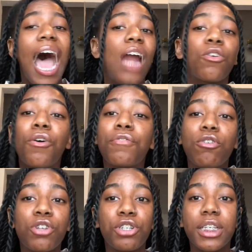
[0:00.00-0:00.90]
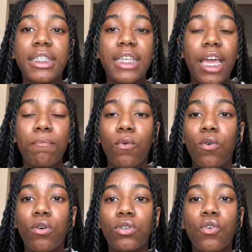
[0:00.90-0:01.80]
I don't know if those are just
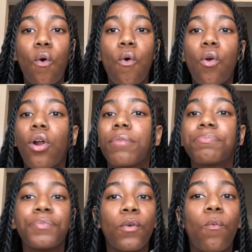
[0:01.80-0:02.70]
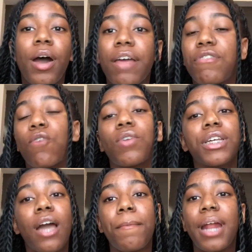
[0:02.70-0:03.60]
samples or what, if they're
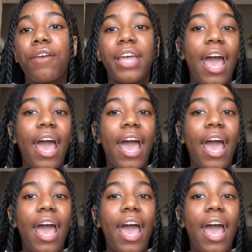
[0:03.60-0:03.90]
really coming out.